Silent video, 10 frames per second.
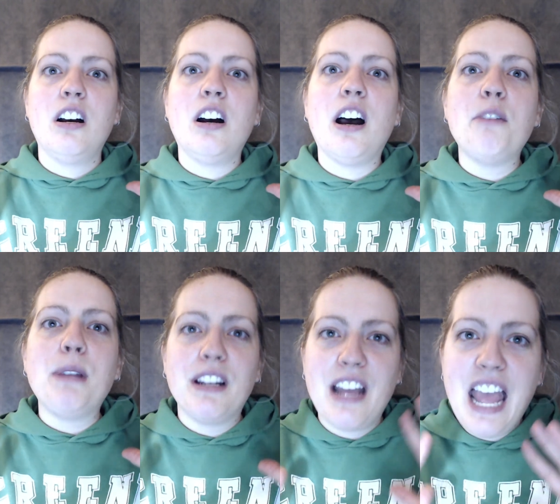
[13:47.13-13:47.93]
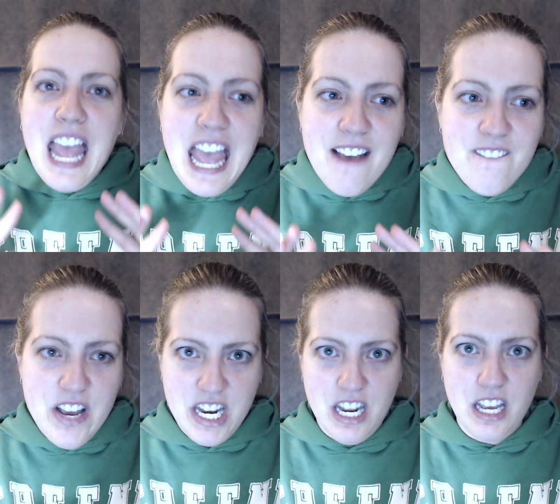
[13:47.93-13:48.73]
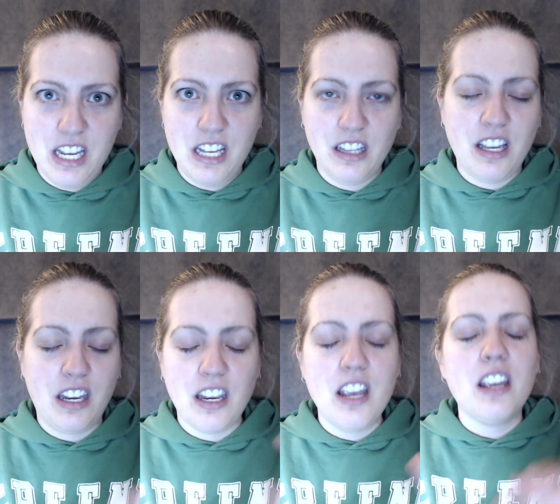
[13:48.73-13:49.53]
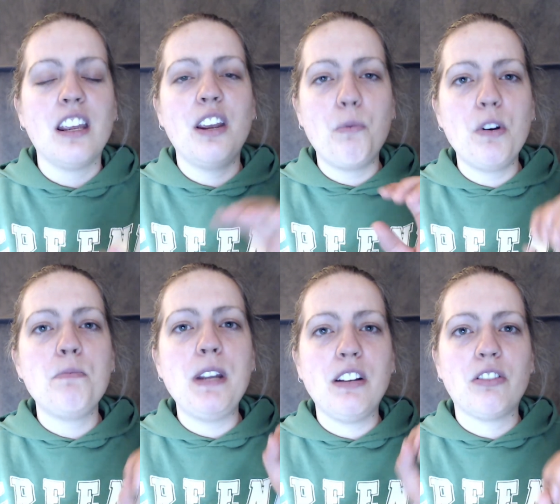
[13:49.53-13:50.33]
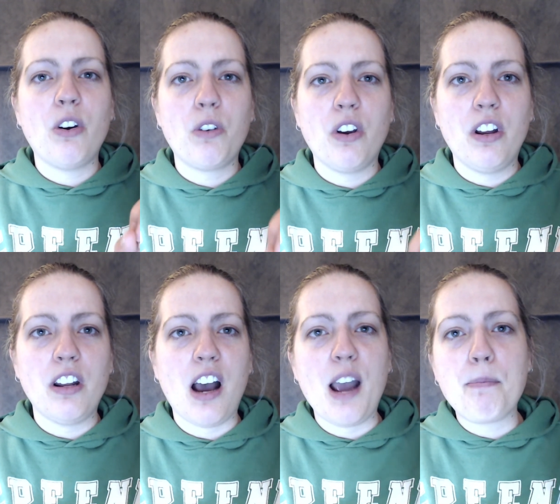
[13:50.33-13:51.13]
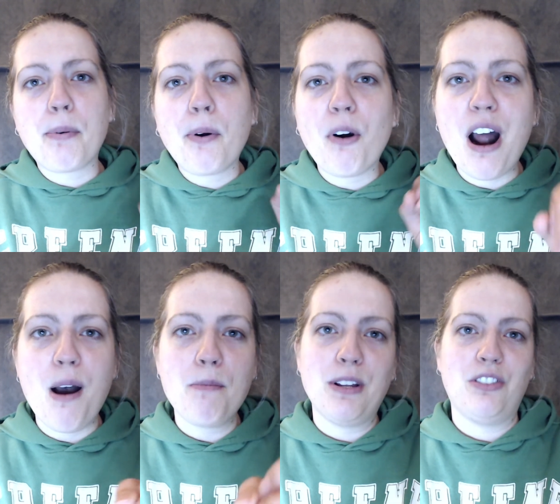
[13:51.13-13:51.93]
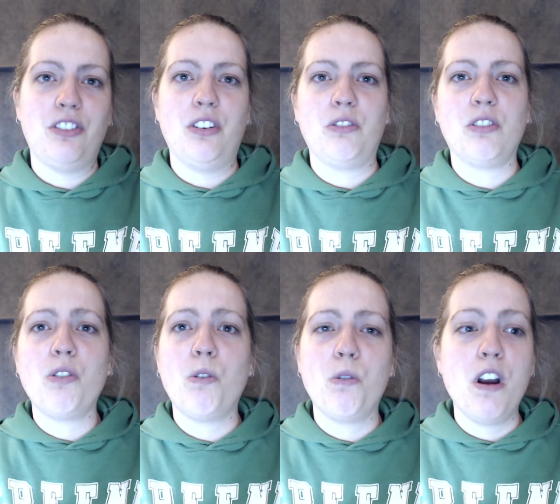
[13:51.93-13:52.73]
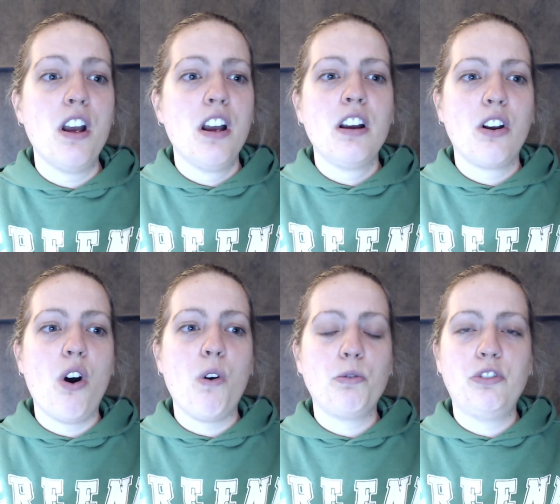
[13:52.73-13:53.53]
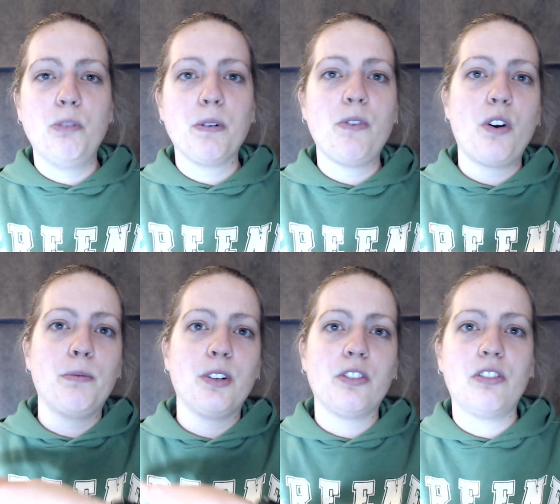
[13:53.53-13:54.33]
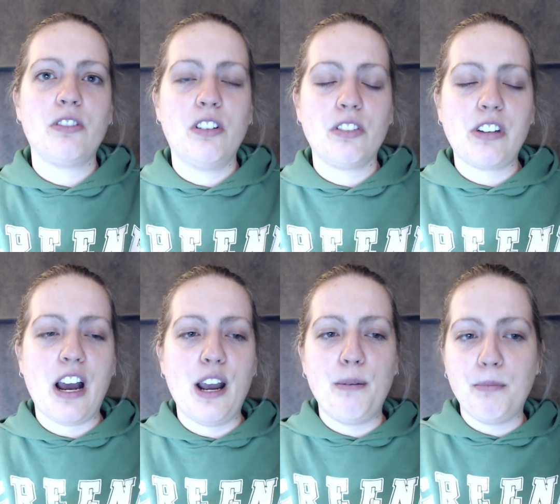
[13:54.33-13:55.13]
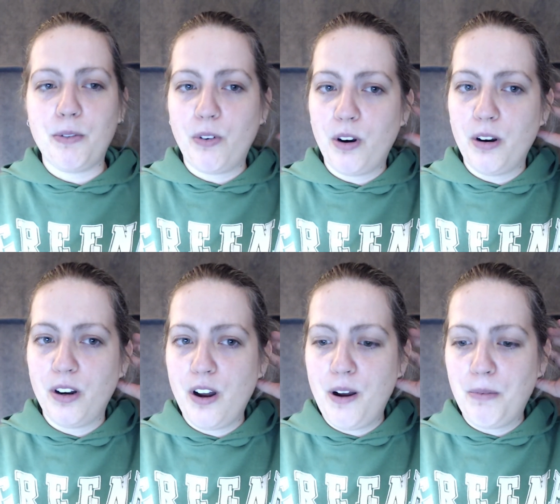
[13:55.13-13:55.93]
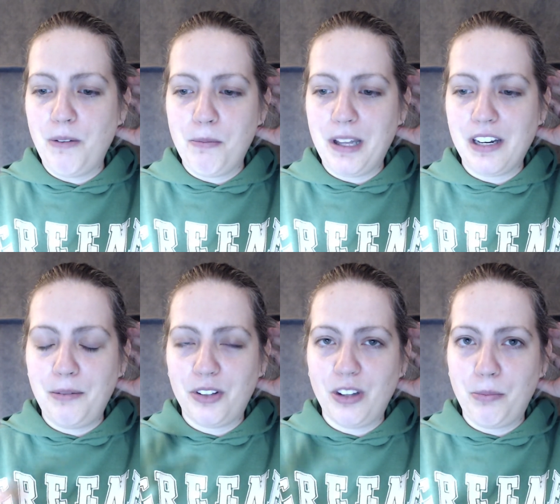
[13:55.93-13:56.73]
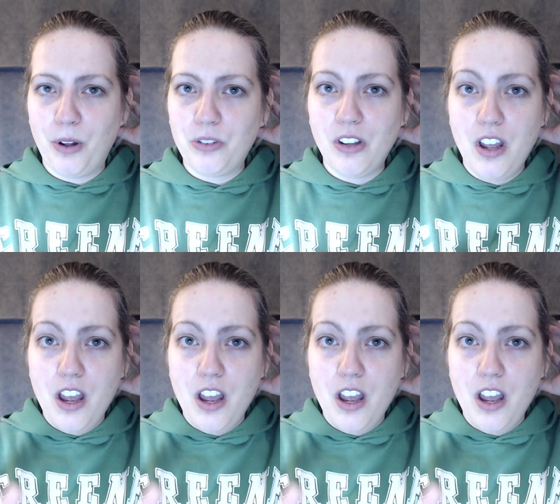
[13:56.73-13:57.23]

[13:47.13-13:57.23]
I'd be in heaven. Like, it would be so good. I promise you. So go super vote him. There's time before, even by the time this uploads.